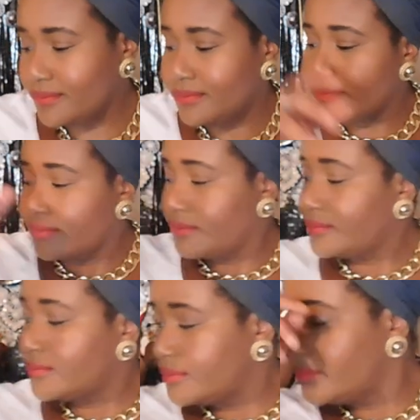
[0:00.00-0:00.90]

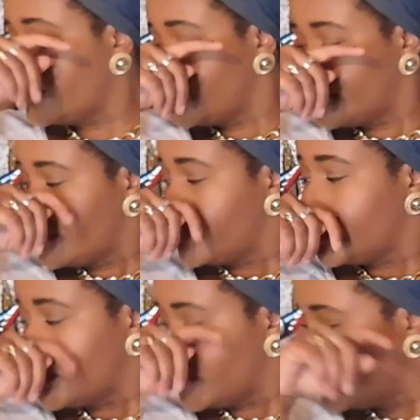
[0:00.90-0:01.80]

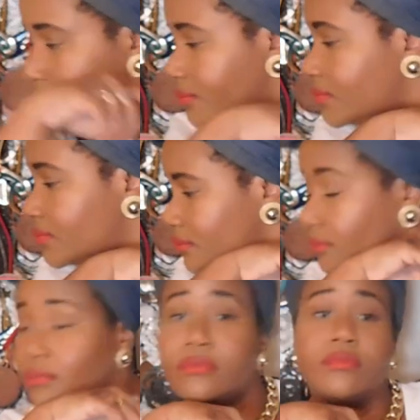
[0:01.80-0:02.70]

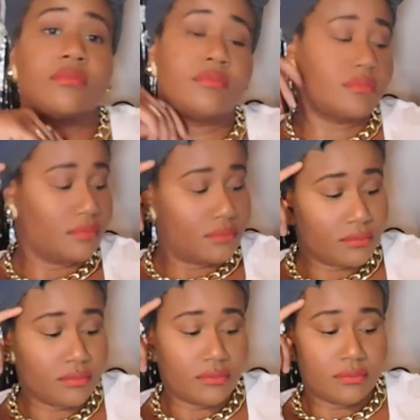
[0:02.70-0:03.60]

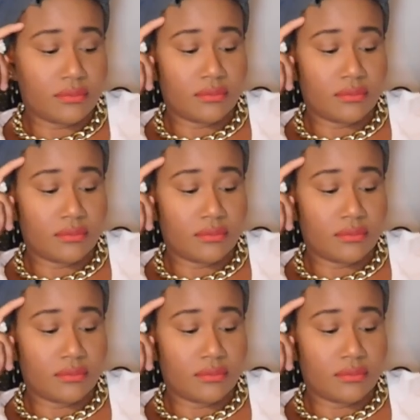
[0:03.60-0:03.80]
Nothing is said.